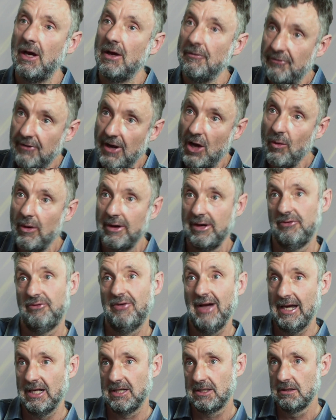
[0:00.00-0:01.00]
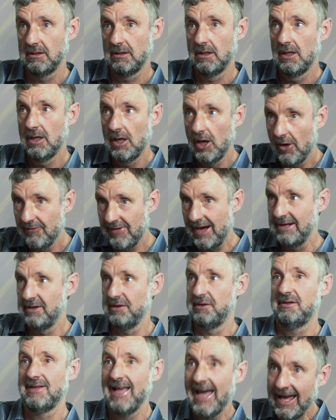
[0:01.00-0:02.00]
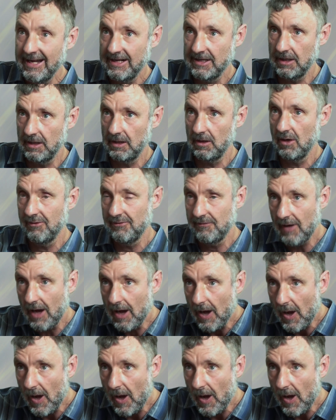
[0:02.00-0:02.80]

a flow-on effect of understanding of